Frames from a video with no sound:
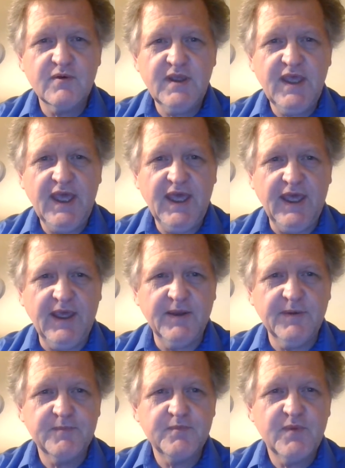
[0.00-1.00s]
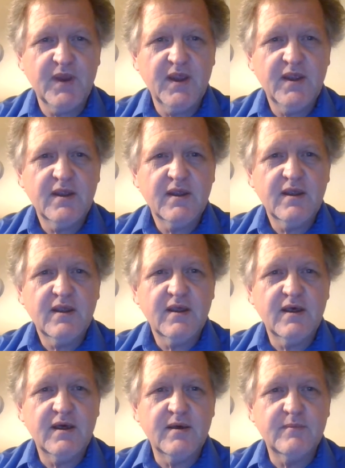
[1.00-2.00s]
Okay.
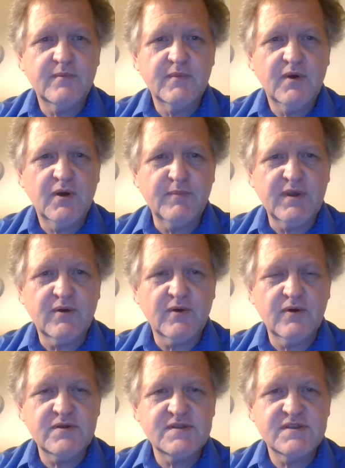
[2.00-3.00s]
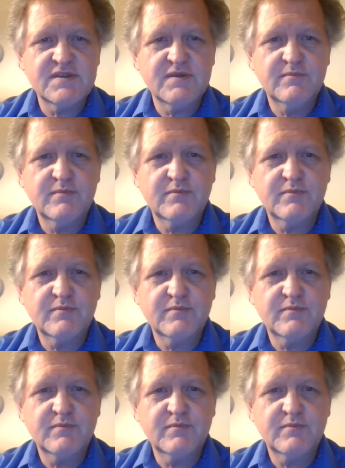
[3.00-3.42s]
Omikros